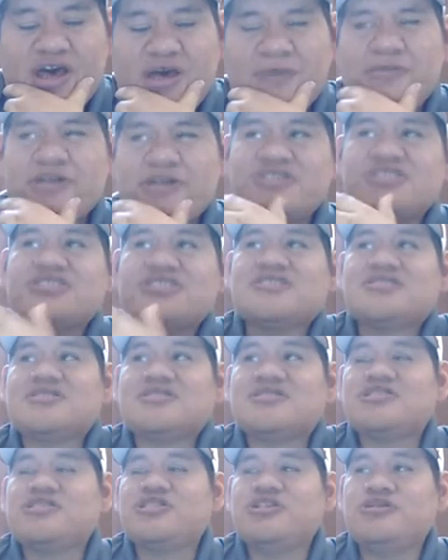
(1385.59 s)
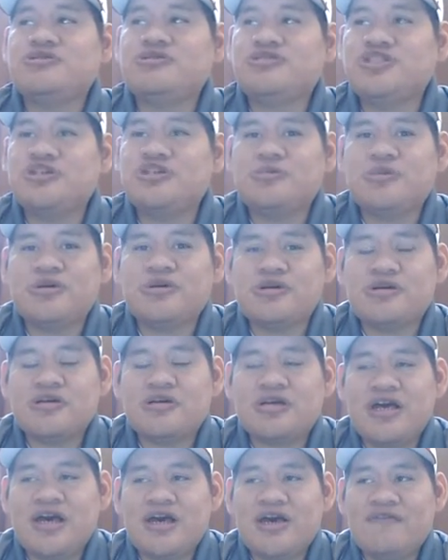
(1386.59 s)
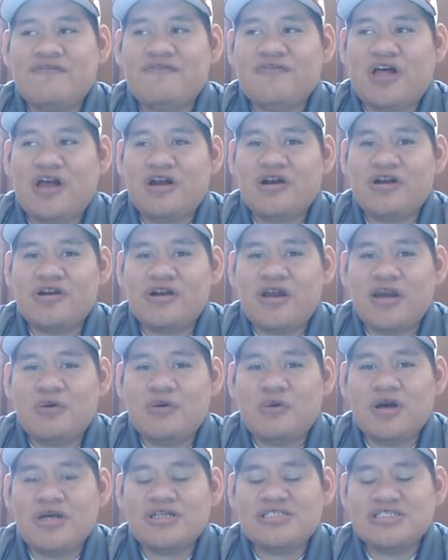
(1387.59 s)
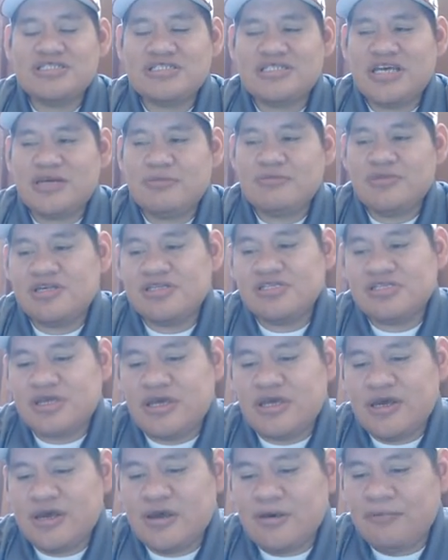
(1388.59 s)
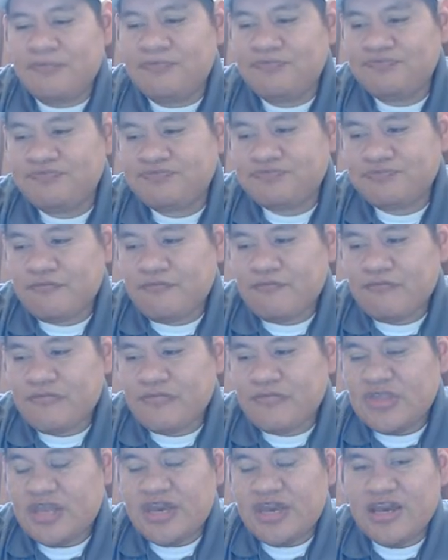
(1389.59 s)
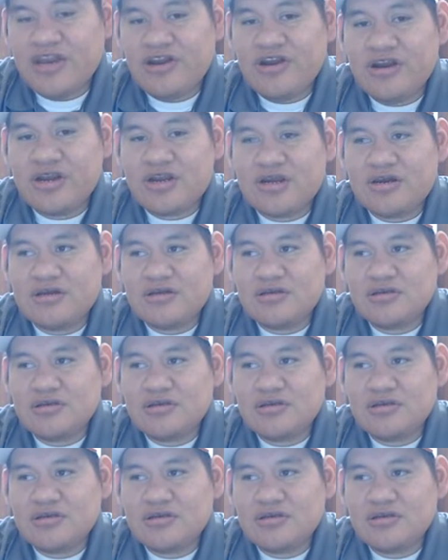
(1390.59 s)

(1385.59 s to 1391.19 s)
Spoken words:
There's this YouTuber vlogger I watch. His name is Eric